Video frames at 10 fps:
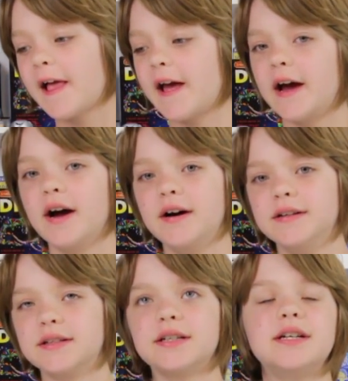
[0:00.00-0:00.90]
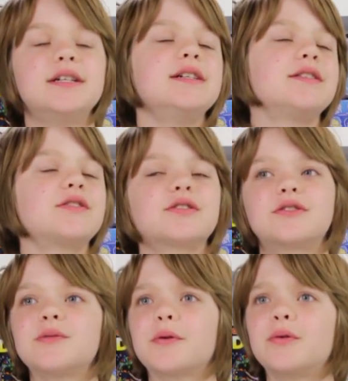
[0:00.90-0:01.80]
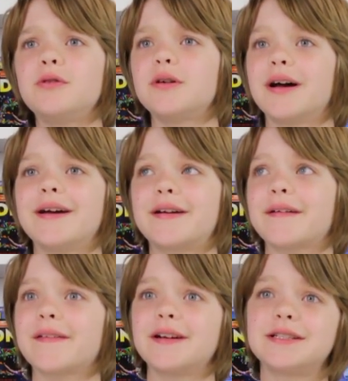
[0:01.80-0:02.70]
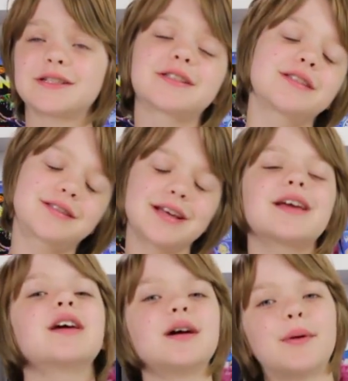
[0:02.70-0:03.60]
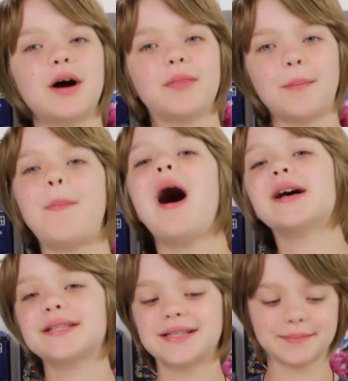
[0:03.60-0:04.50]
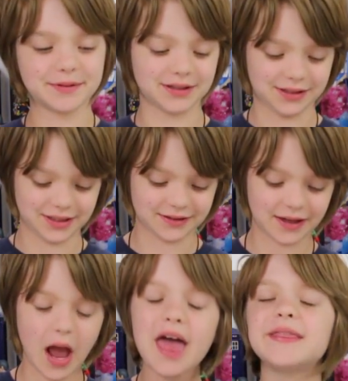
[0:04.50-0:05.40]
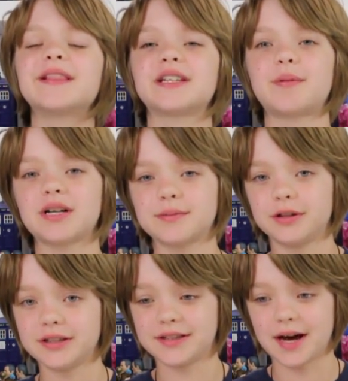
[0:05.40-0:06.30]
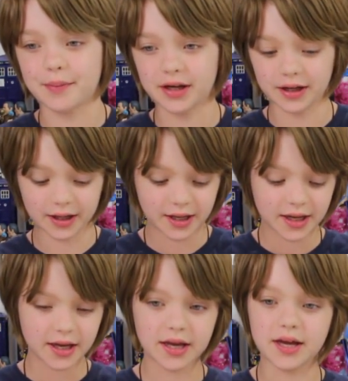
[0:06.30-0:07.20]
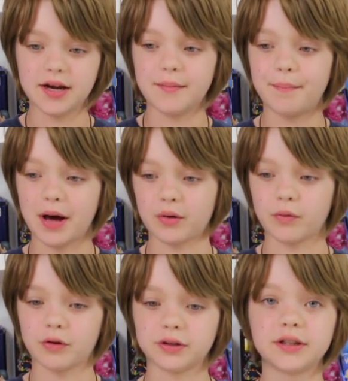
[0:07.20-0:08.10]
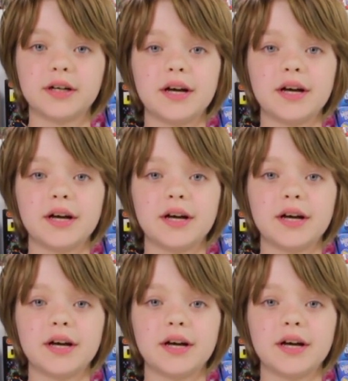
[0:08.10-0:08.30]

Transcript: and it's just super cool like just thinking about the possibilities like endless possibilities happening in Battle World